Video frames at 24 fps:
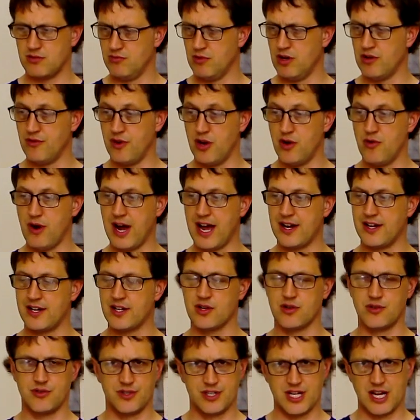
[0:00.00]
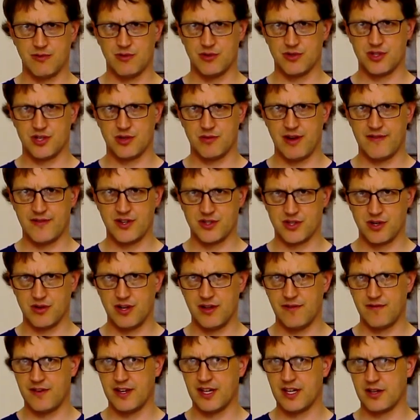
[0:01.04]
well, no hand contact whatsoever, it's only
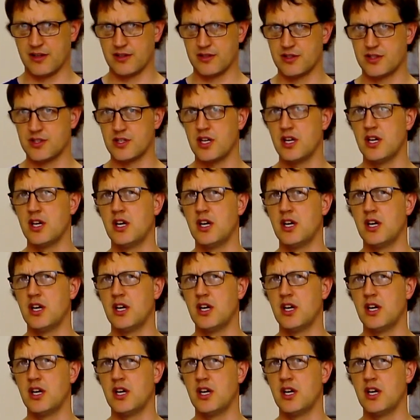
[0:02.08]
fingers,